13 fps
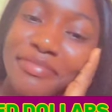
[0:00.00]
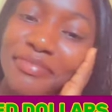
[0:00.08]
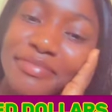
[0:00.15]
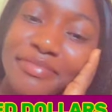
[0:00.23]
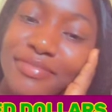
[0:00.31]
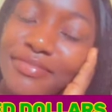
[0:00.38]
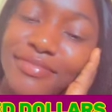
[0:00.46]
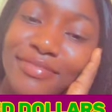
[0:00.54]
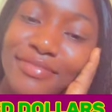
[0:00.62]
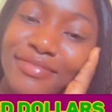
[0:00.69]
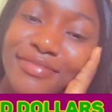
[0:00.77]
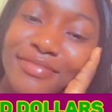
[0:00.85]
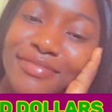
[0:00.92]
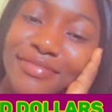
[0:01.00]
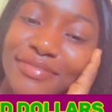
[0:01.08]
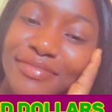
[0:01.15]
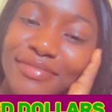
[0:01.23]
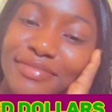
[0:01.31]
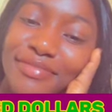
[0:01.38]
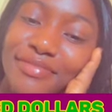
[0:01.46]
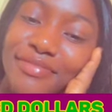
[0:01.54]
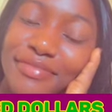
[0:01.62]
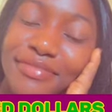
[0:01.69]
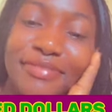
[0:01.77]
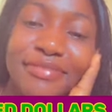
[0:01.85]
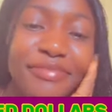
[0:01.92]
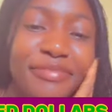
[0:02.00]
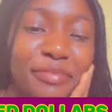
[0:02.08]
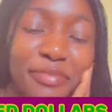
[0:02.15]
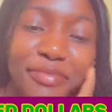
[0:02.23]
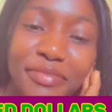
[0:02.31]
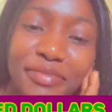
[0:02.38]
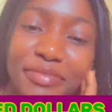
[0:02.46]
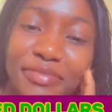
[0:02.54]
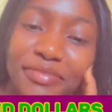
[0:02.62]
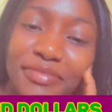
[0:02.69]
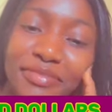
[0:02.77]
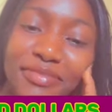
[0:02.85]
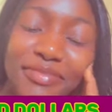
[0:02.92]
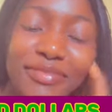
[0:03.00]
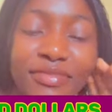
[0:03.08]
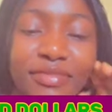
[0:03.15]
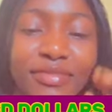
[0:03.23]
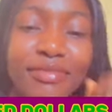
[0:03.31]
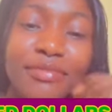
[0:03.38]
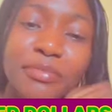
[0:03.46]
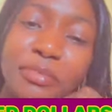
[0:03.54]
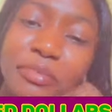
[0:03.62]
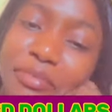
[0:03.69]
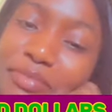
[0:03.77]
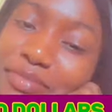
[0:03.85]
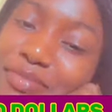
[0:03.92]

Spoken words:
Go reach everybody, you go shall reach